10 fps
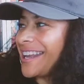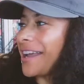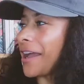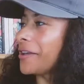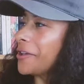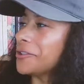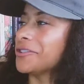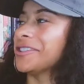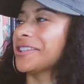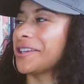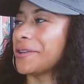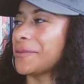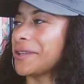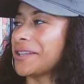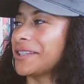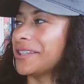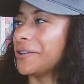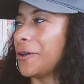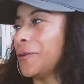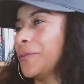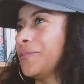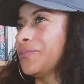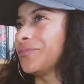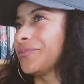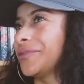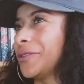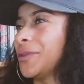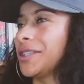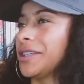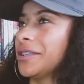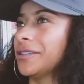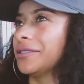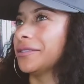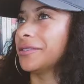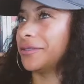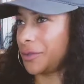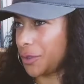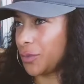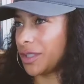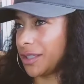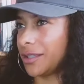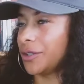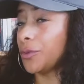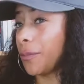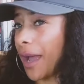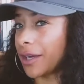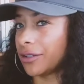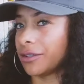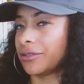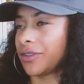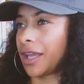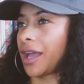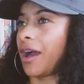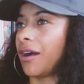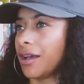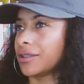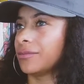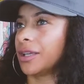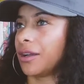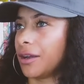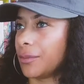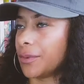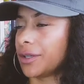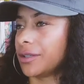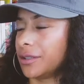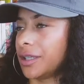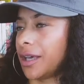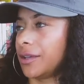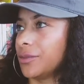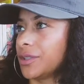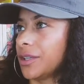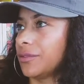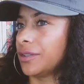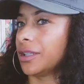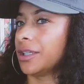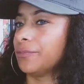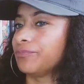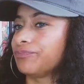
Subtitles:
And I got closer to them, and you know, it was a good reminder of like how awesome they are. But yeah, it was definitely